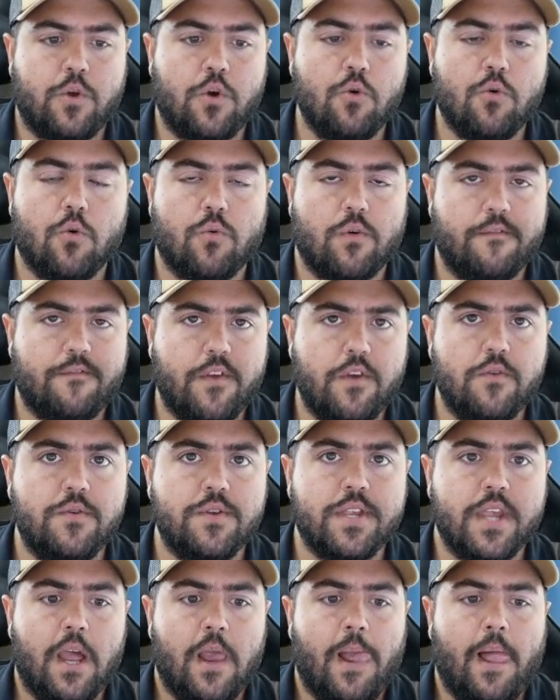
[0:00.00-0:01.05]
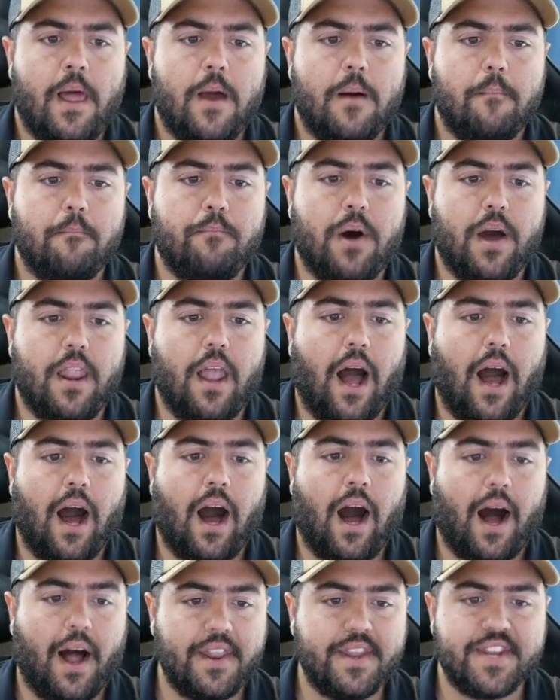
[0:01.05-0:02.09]
Google reviews. But
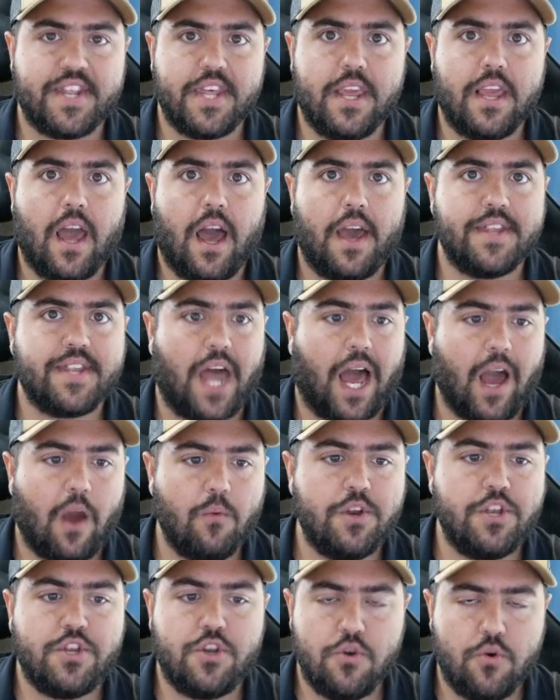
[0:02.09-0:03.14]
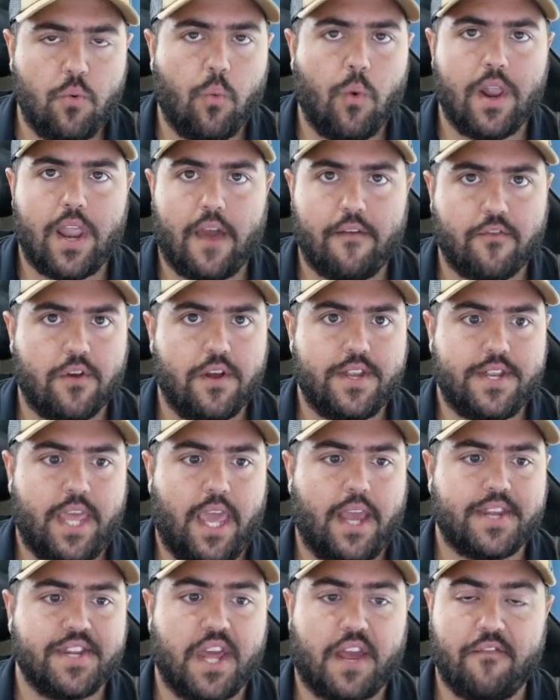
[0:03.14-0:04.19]
honestly, guys, I would do whatever it
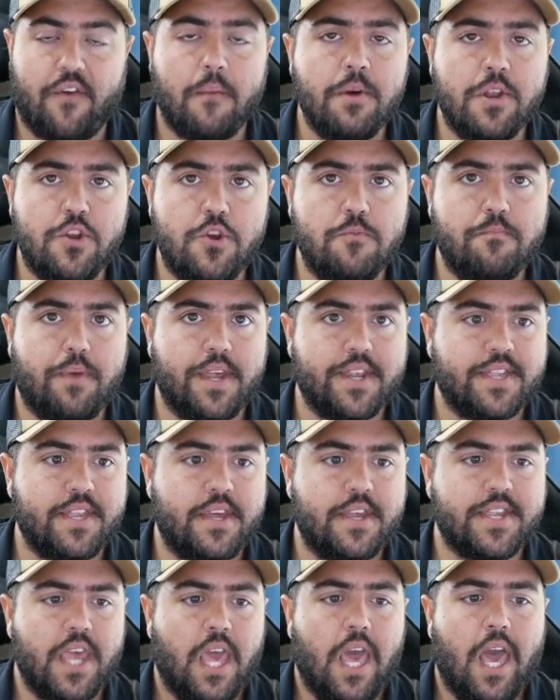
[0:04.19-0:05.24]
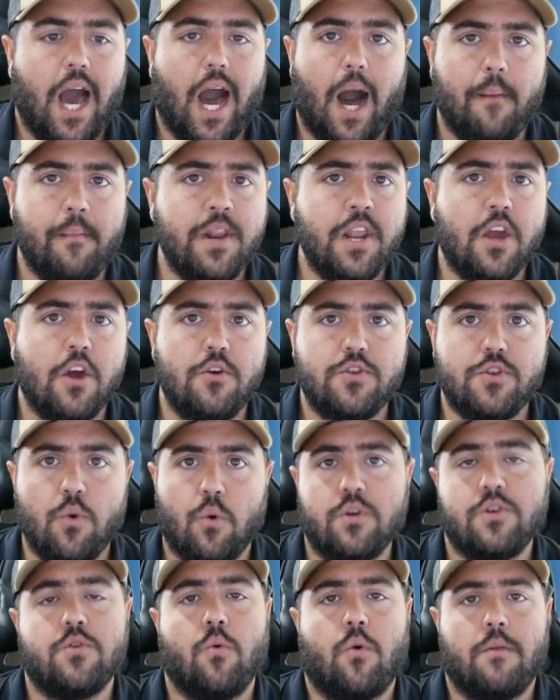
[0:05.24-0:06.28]
takes. Like if I'm a new business, I'm going to go
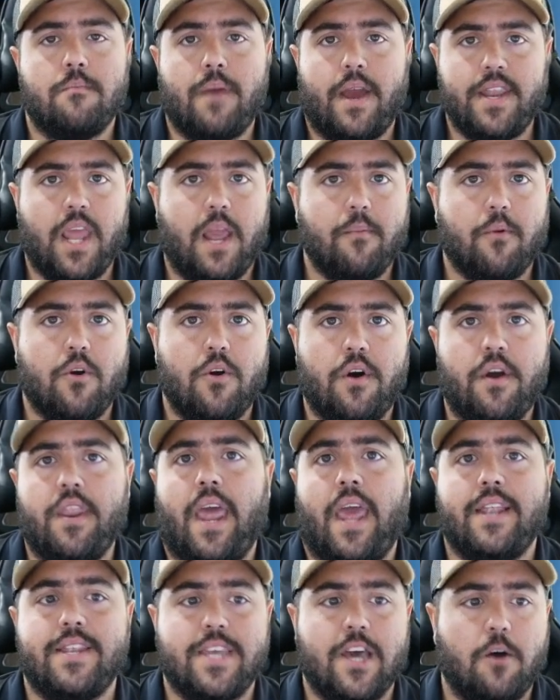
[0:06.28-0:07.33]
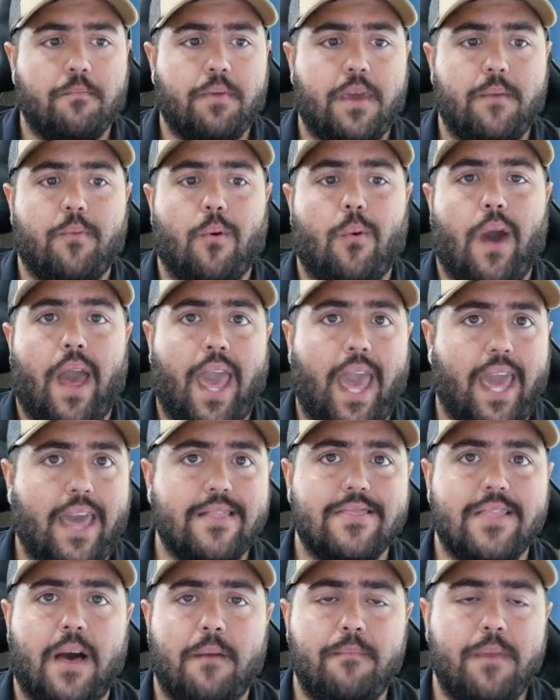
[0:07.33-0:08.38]
door to door in my neighborhood and tell people, hey,
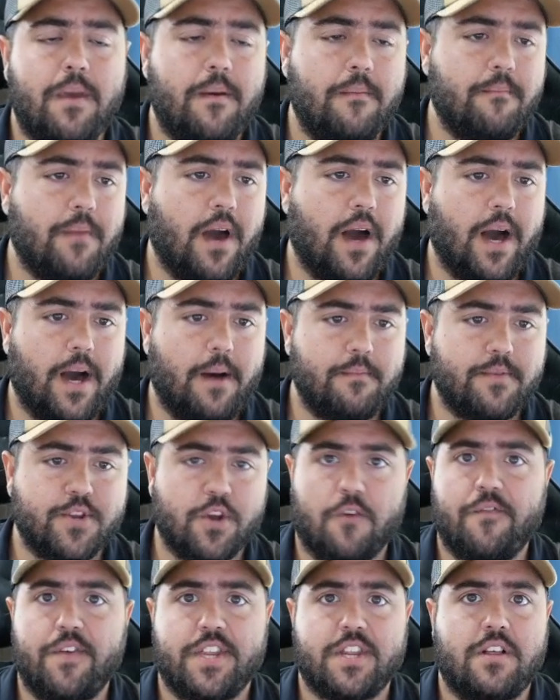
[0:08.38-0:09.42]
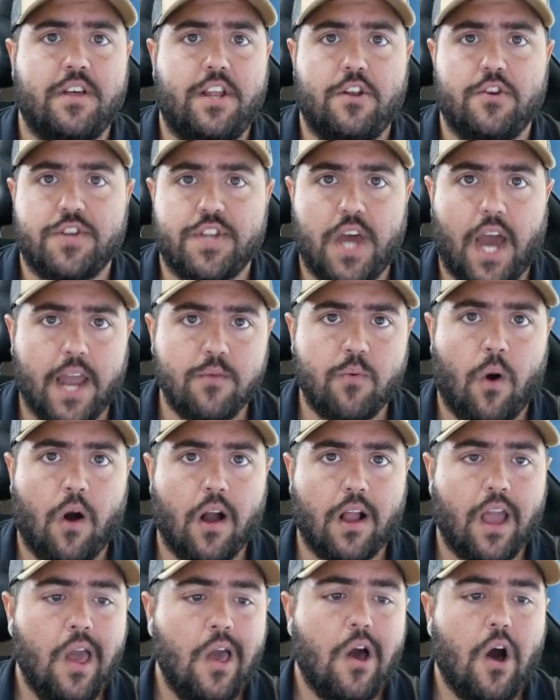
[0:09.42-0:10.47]
let me surface clean your
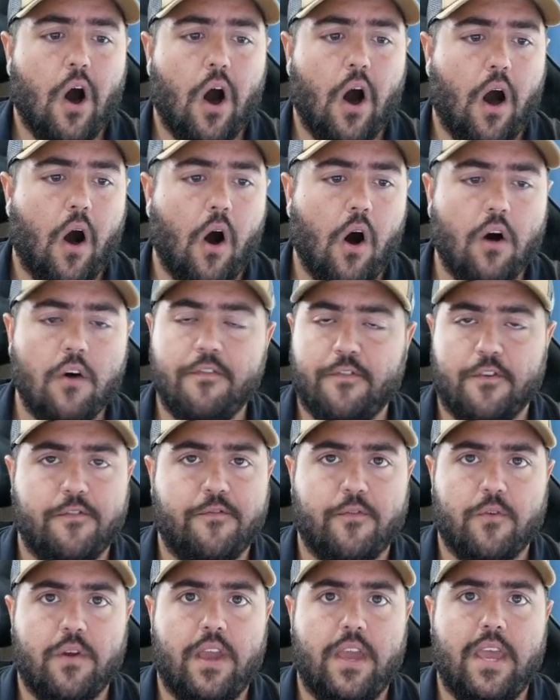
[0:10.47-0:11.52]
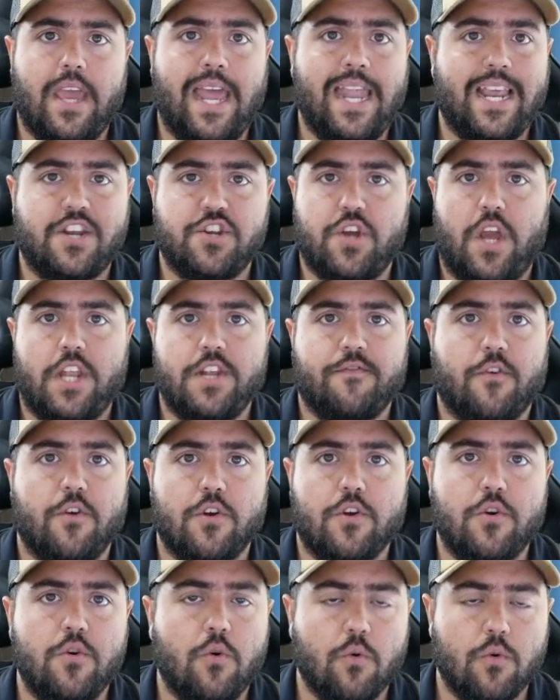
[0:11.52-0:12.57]
sidewalk, all for free in exchange for
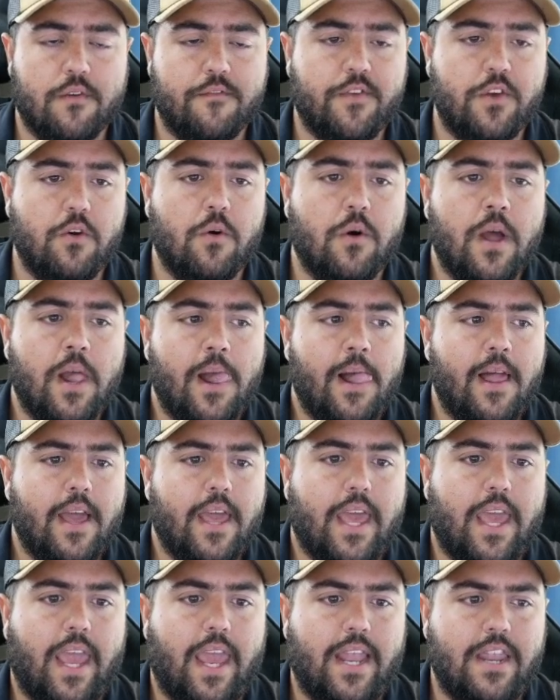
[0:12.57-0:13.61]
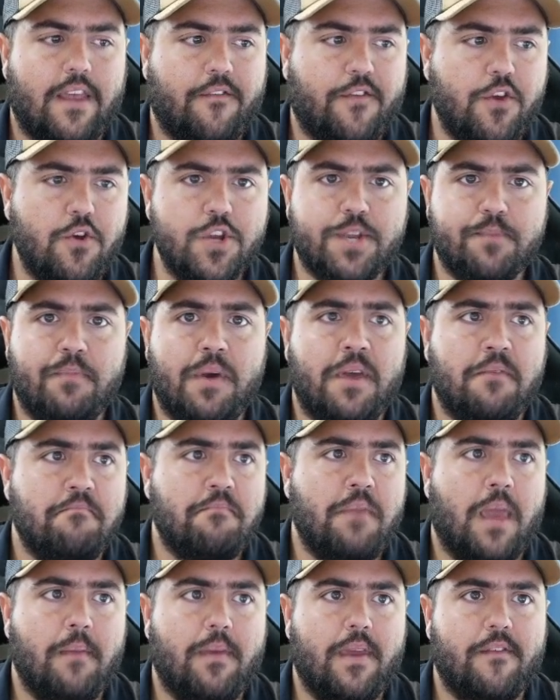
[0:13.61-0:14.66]
a Google review. And if you spent
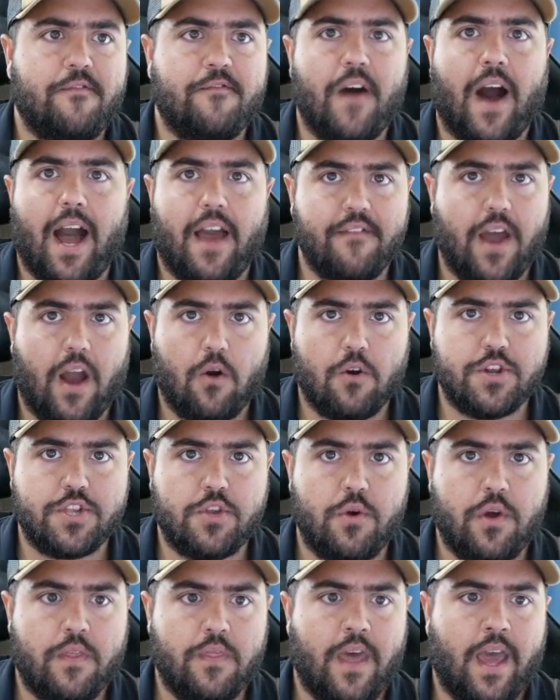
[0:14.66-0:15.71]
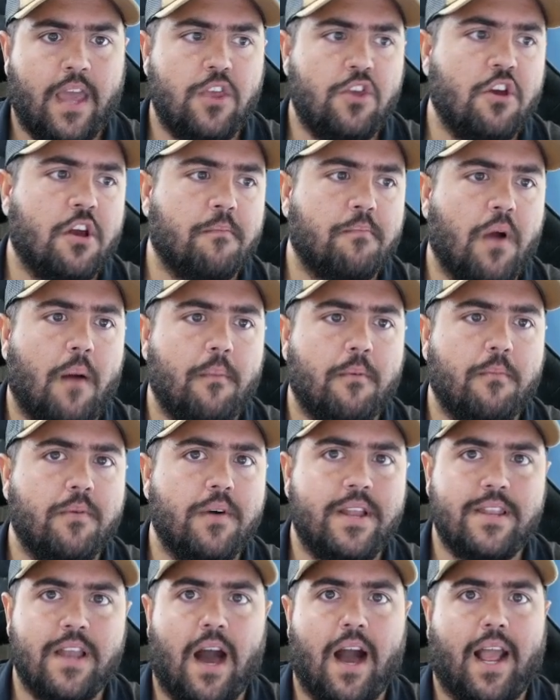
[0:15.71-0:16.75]
maybe 5 hours doing that, you could
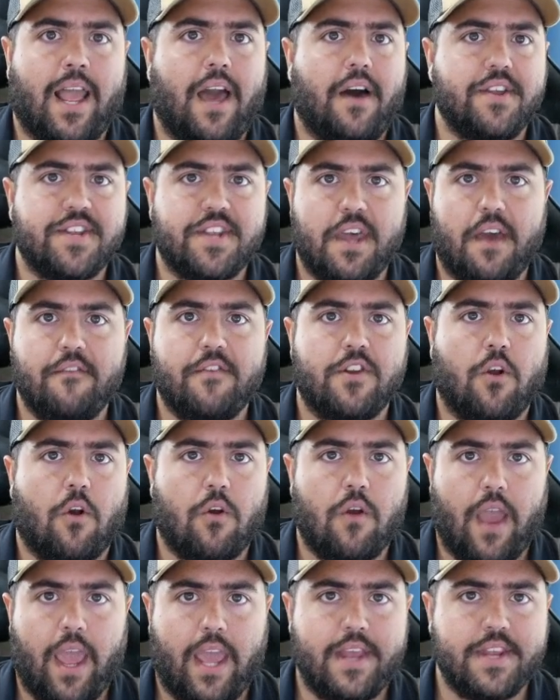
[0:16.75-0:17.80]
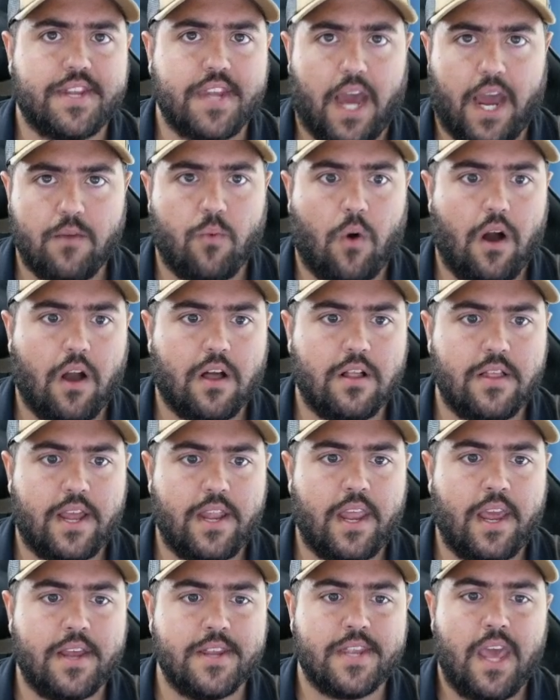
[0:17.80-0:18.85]
probably knock out 7 or 8 sidewalk
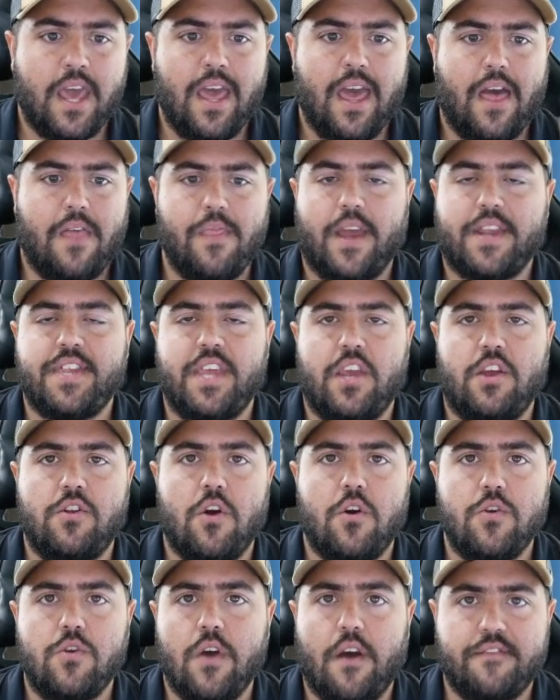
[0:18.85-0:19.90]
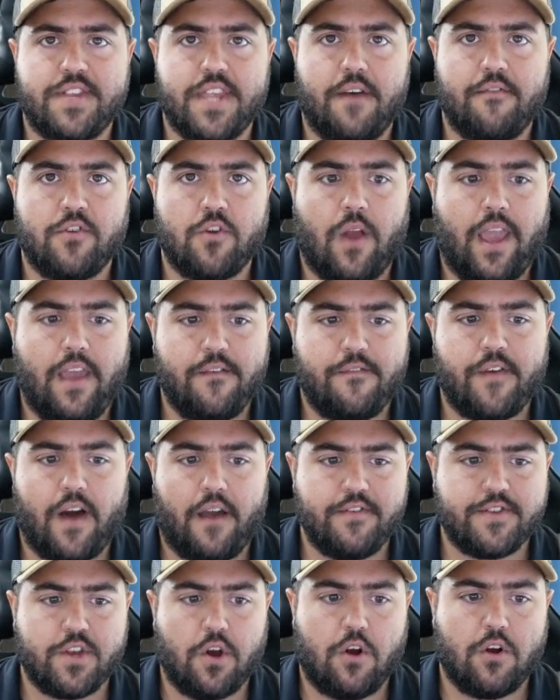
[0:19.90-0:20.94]
cleanings. And next thing you know, you have 7 or 8
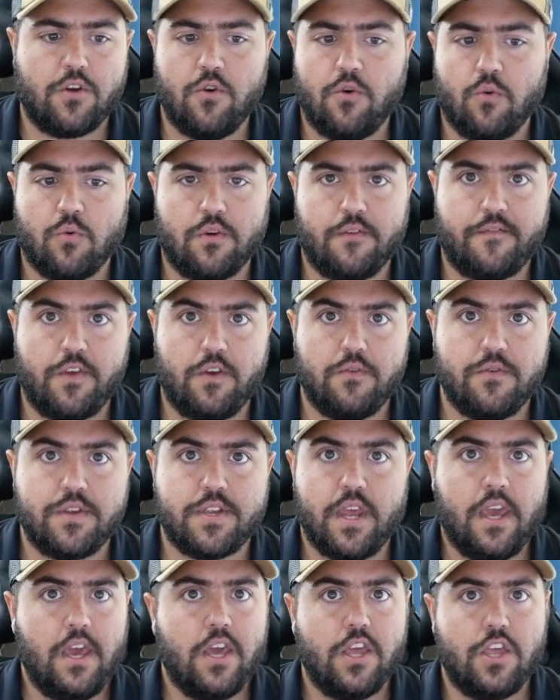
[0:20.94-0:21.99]
5-star Google reviews.